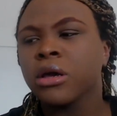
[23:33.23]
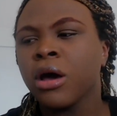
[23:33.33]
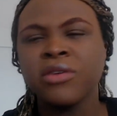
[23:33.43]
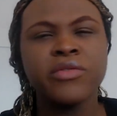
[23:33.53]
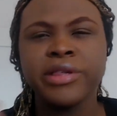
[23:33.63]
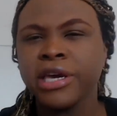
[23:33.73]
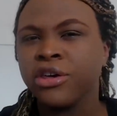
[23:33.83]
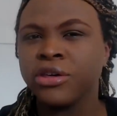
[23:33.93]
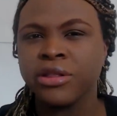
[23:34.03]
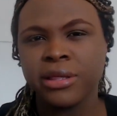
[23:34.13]

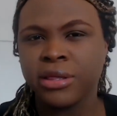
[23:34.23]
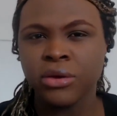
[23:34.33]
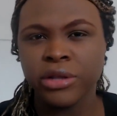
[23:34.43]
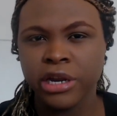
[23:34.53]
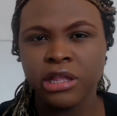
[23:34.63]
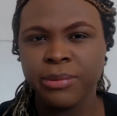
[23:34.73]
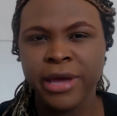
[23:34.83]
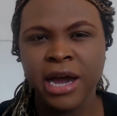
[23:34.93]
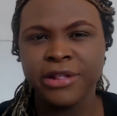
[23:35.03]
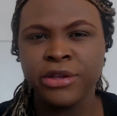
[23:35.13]
conversation that still needed to be
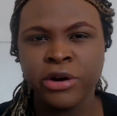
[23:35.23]
had.